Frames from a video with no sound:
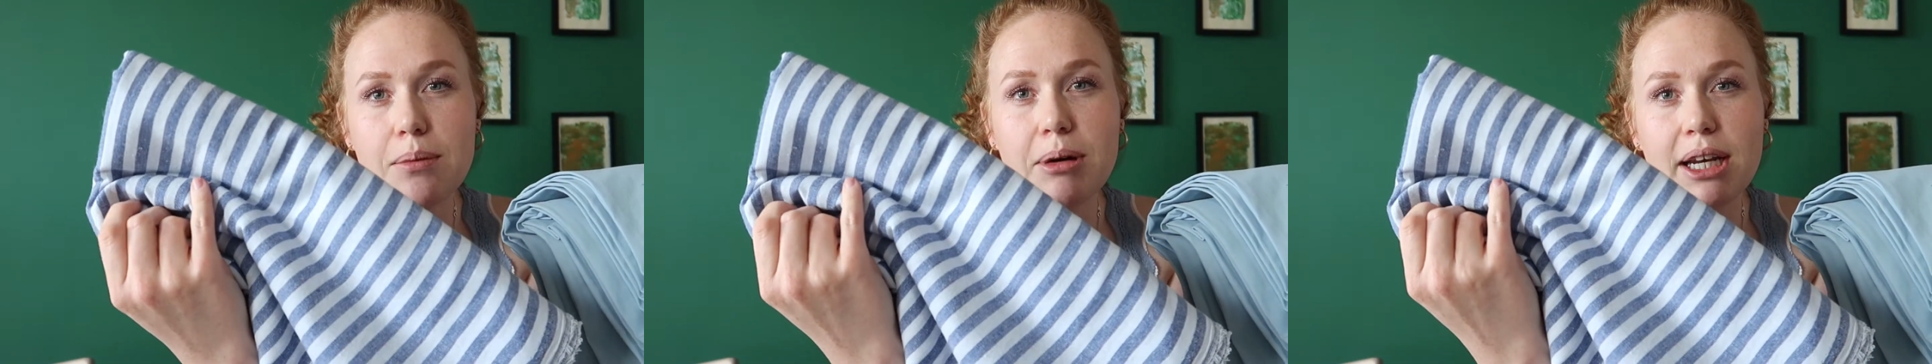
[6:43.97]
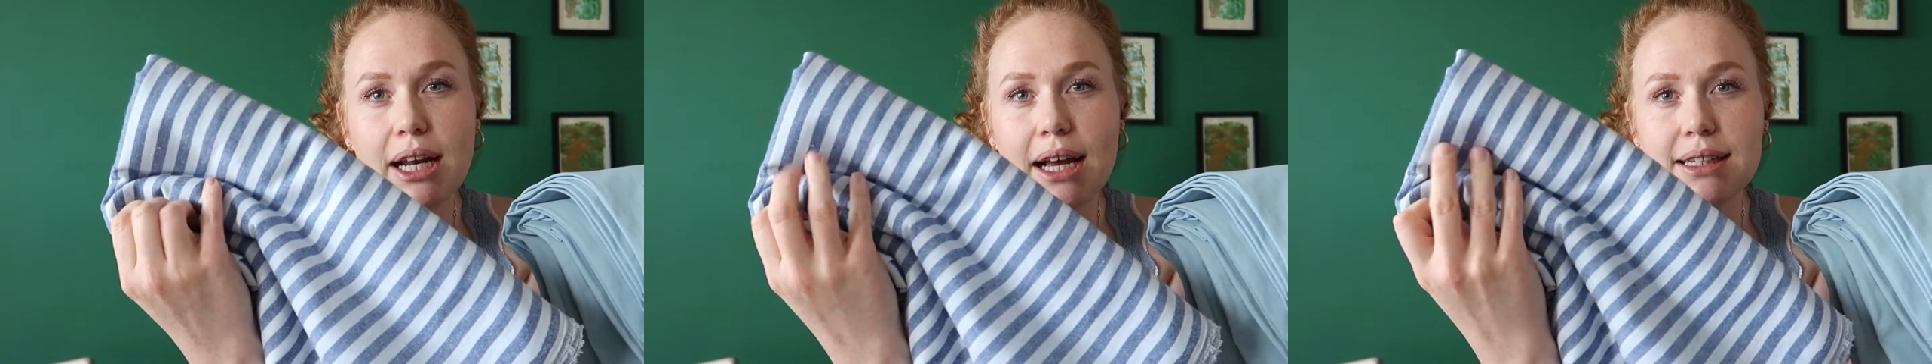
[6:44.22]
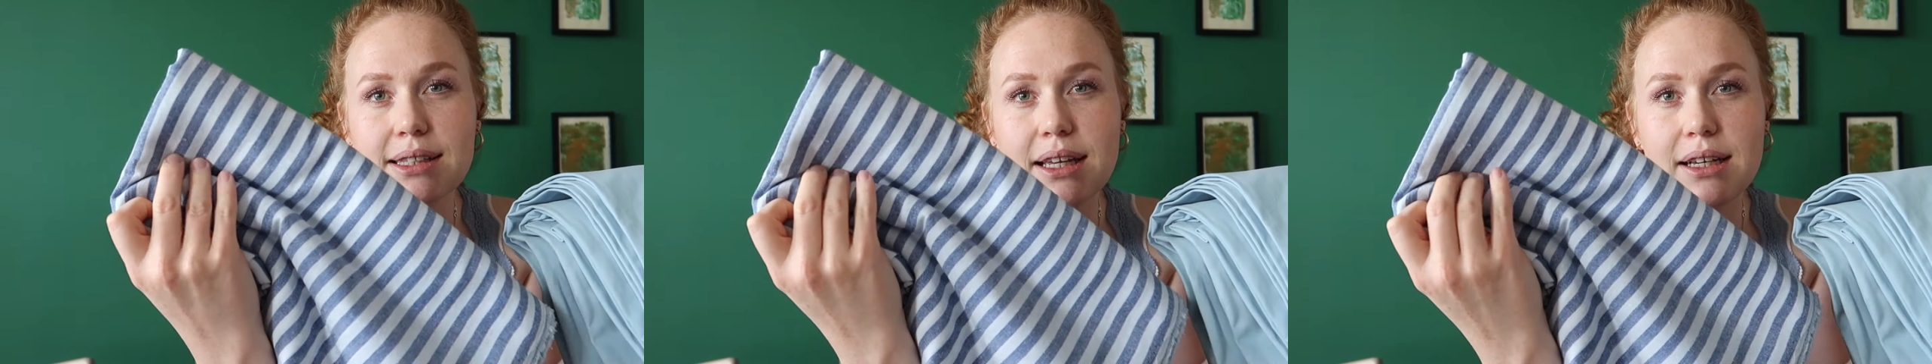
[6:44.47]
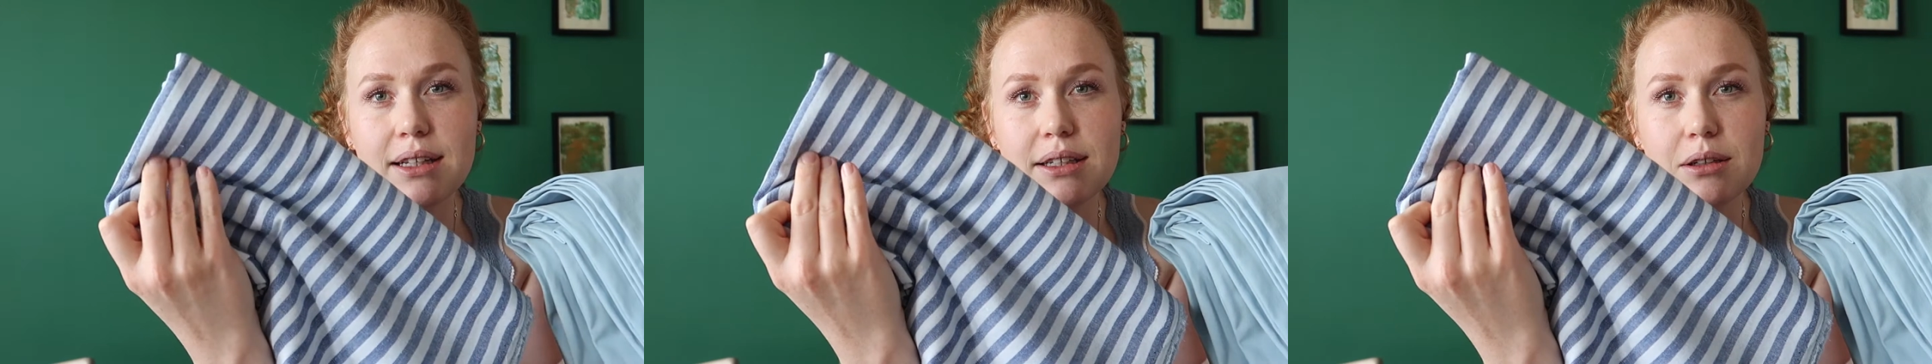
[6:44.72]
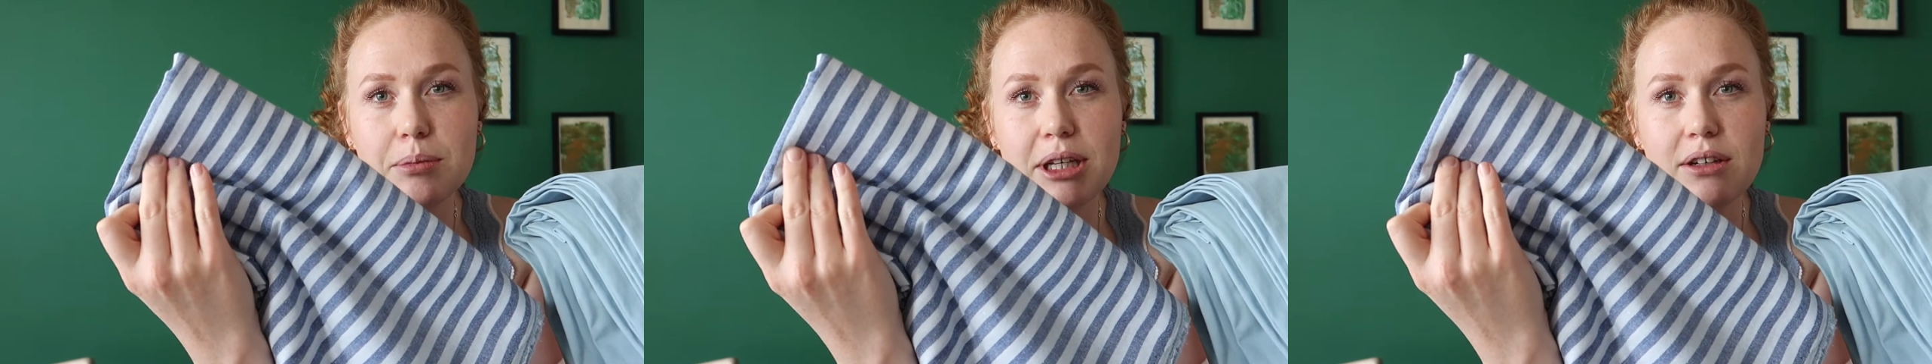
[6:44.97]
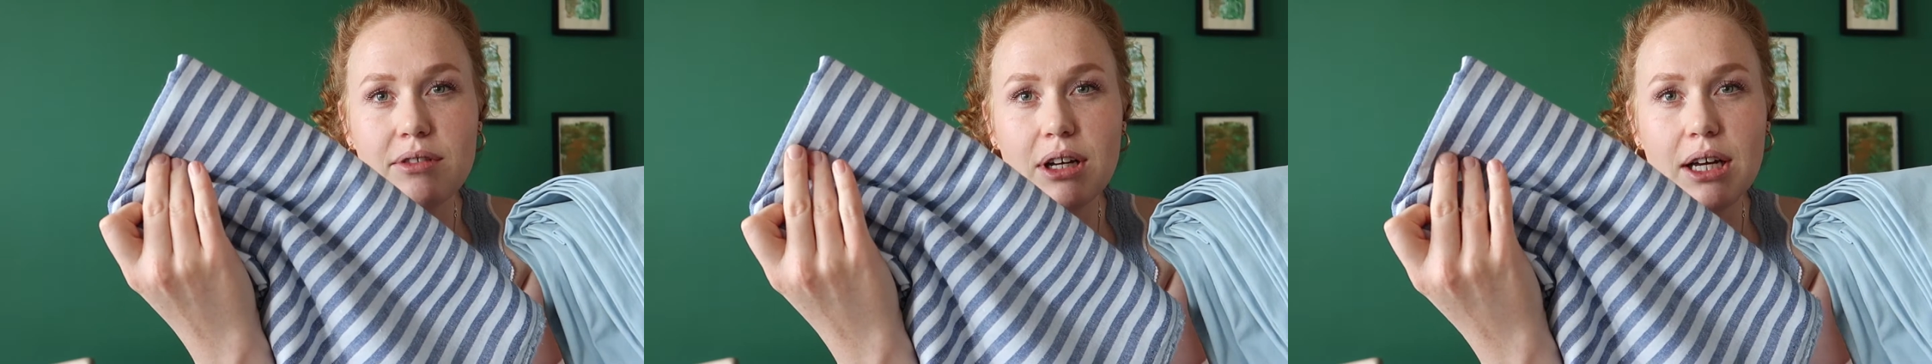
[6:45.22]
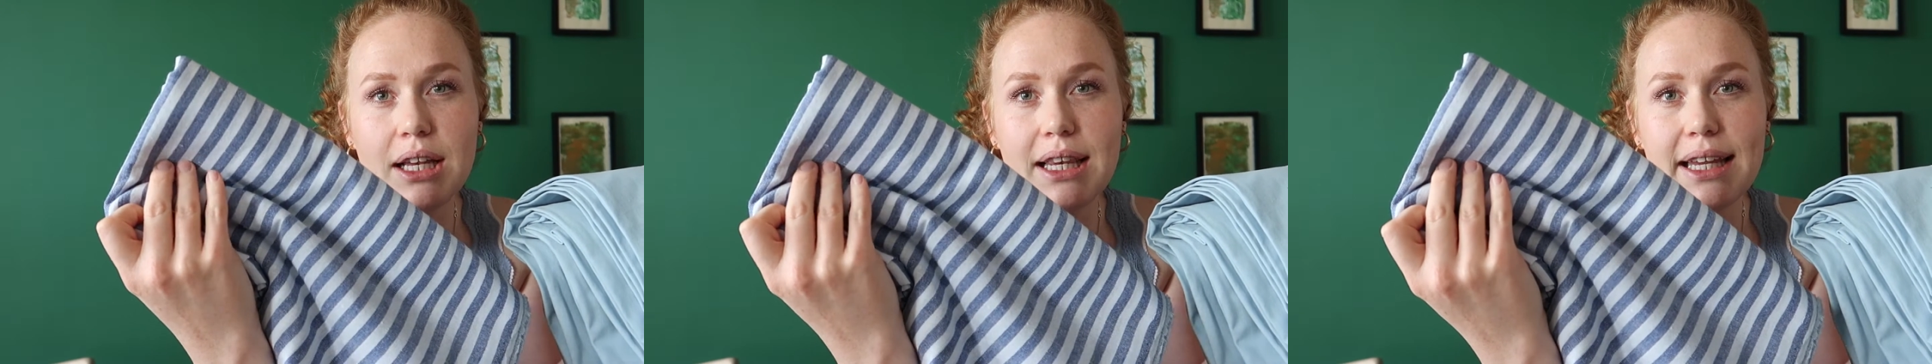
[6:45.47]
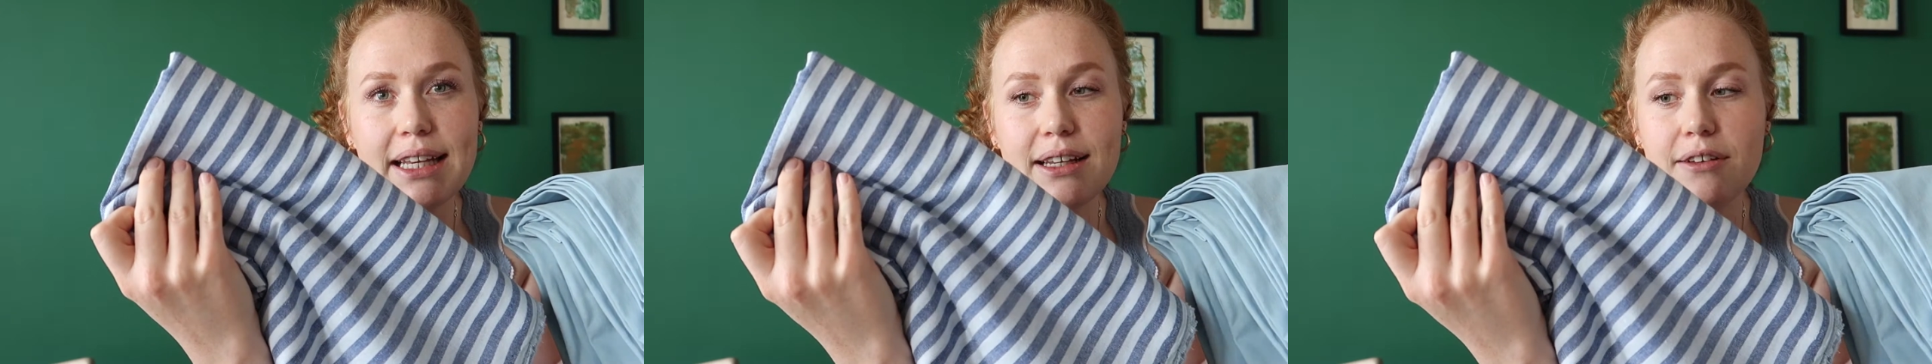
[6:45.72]
but it has like a little bit of a
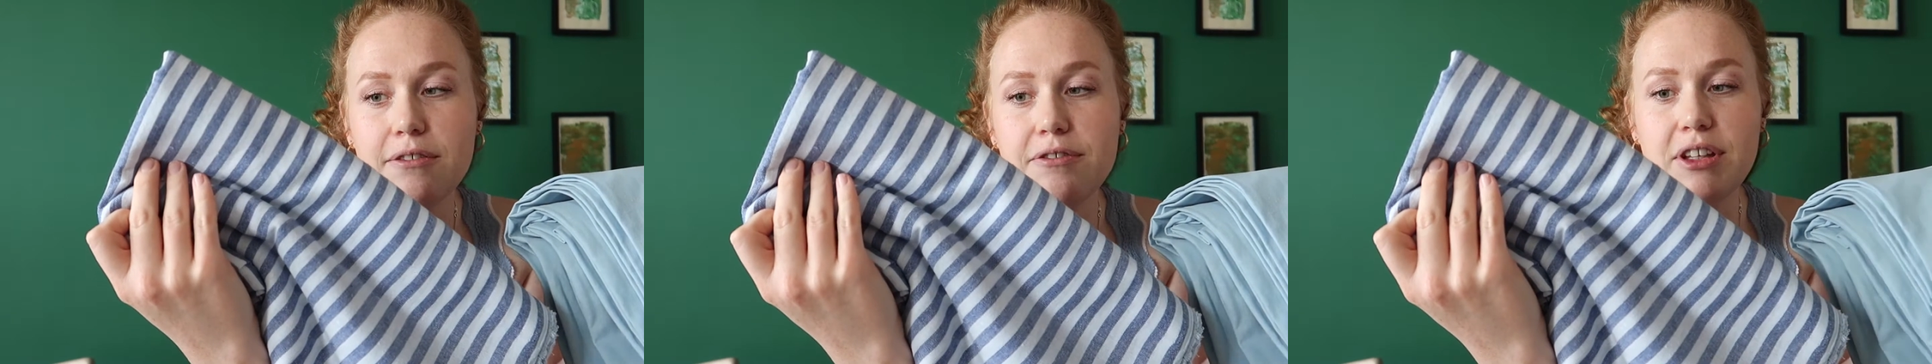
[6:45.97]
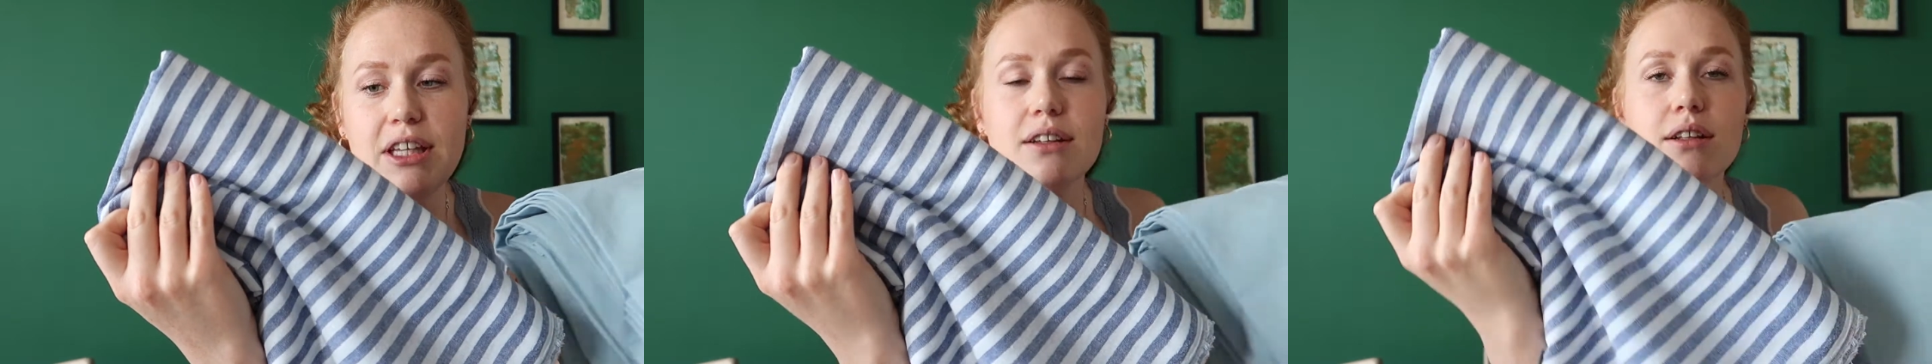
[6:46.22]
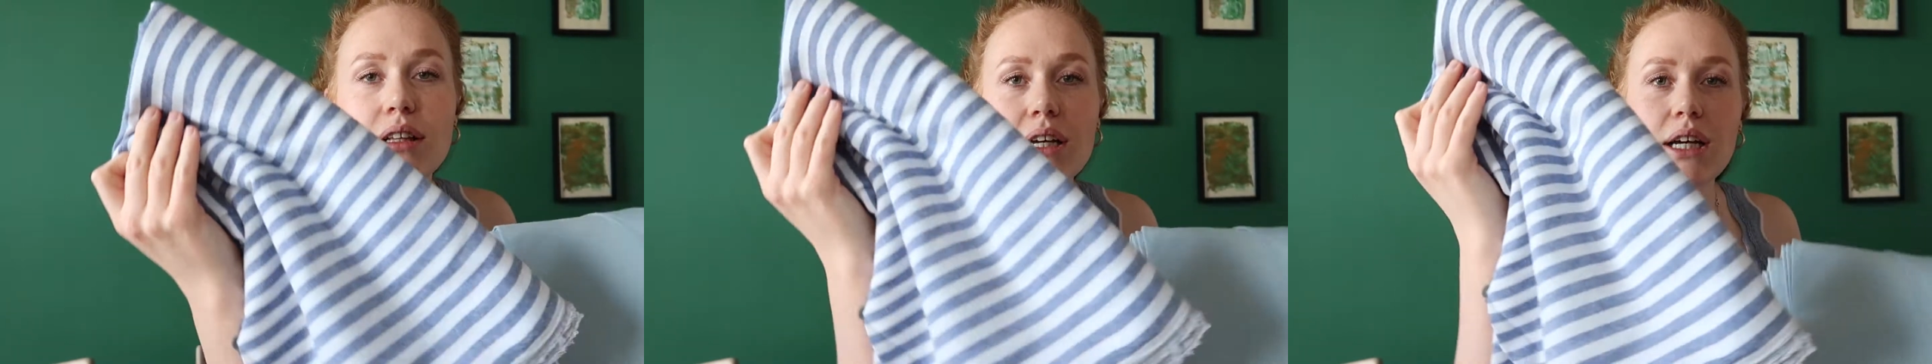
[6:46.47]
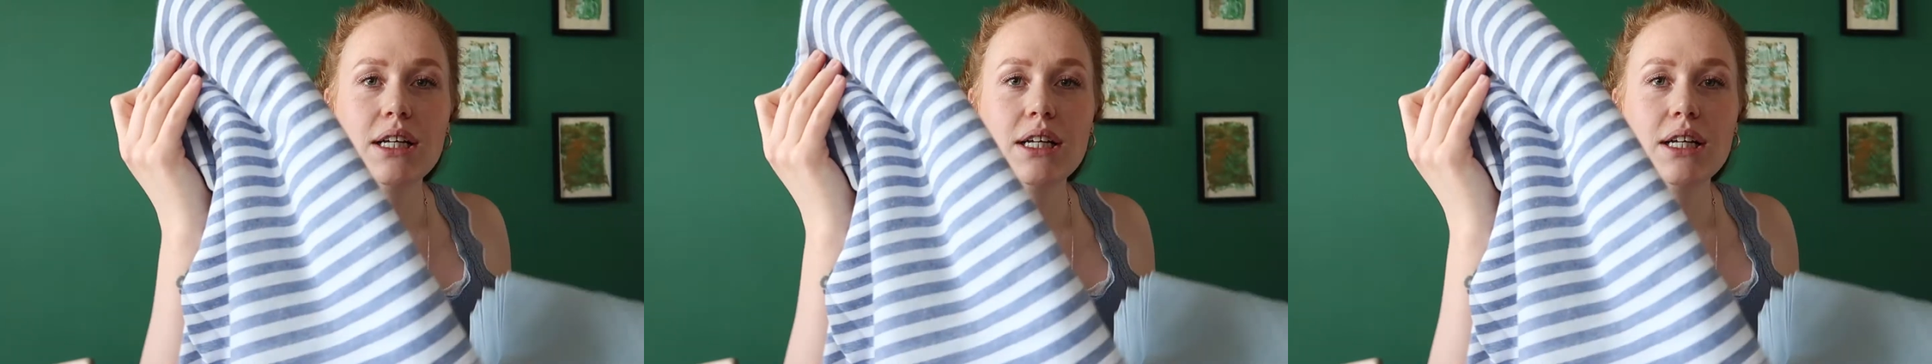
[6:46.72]
linen feel.